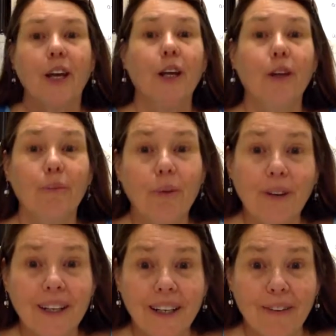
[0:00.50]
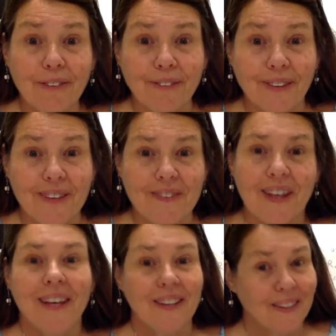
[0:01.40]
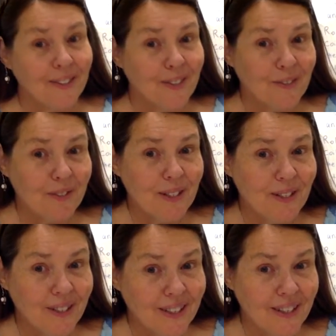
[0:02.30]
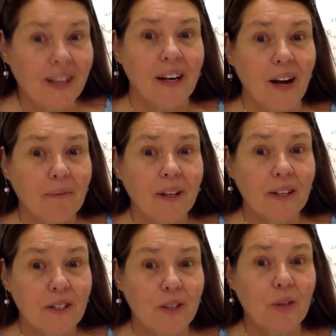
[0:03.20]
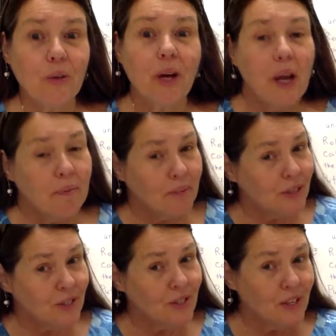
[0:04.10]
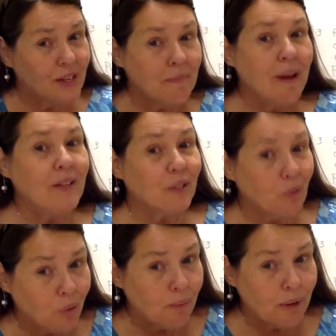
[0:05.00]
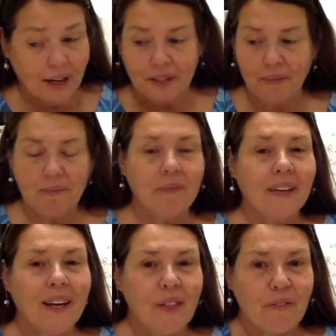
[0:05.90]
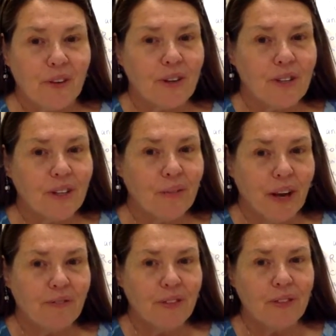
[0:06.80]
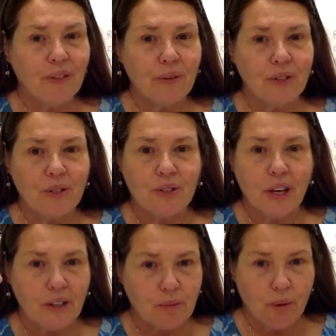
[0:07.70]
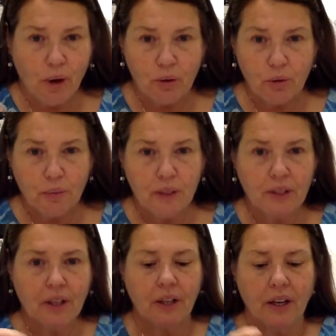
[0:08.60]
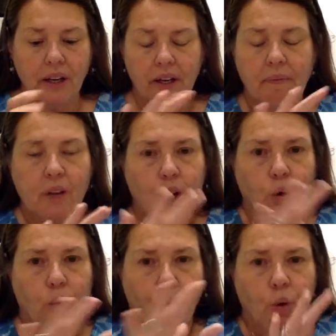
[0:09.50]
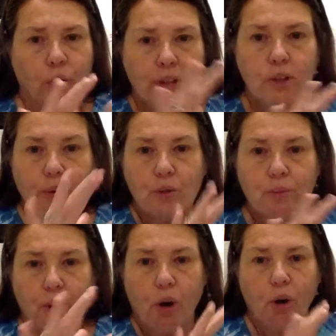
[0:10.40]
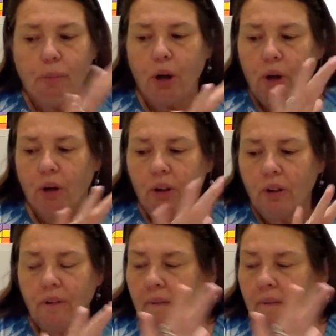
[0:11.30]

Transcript: Good morning, everyone. This is Miss G, and I'm going to do Miss G Makes a Cool Pot. The first thing we have to do is just take a small little piece of clay, roll it into a small ball,